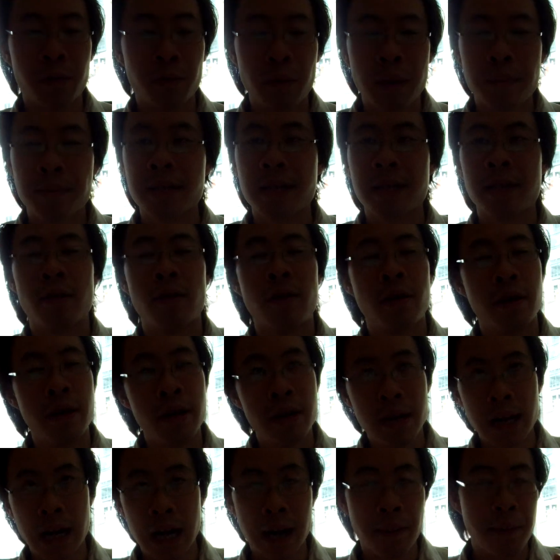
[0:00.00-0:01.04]
website, or
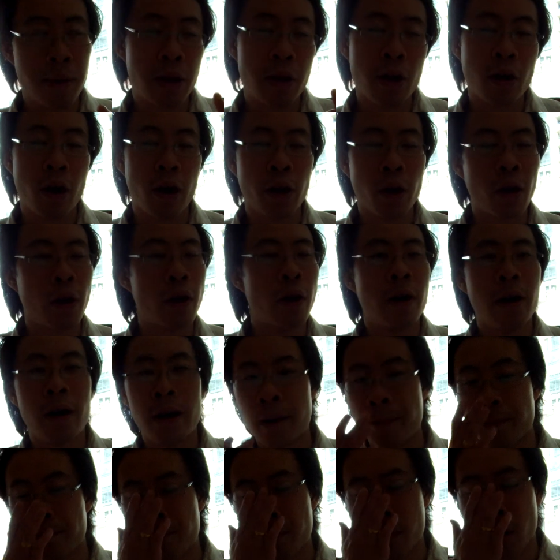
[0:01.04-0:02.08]

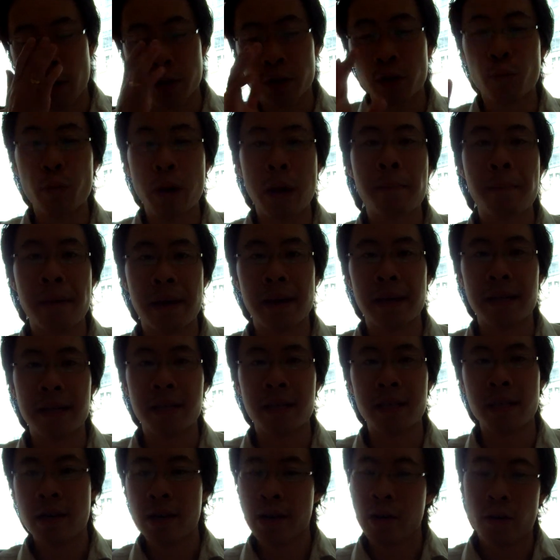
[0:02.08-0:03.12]
on your web
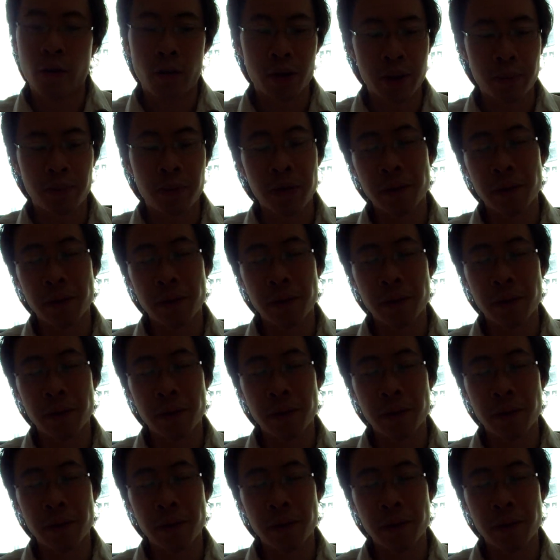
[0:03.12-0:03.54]
page, or you put